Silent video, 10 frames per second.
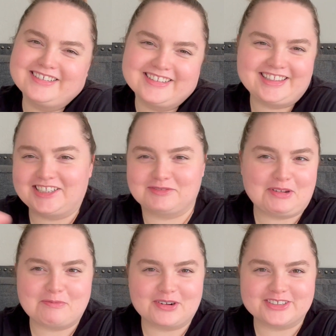That's
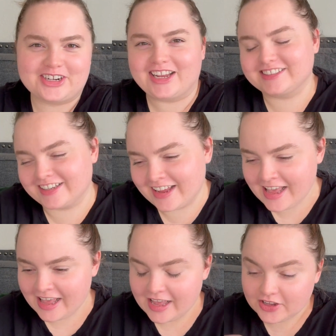my British accent.
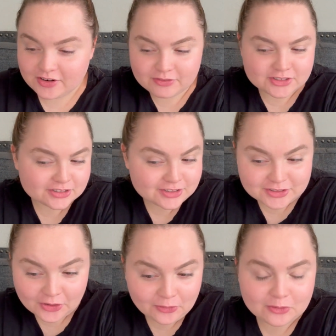You never took the
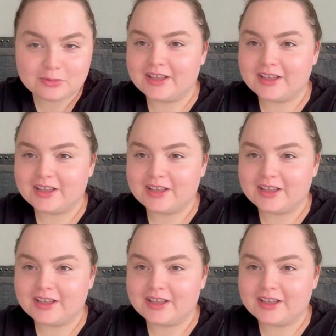tube.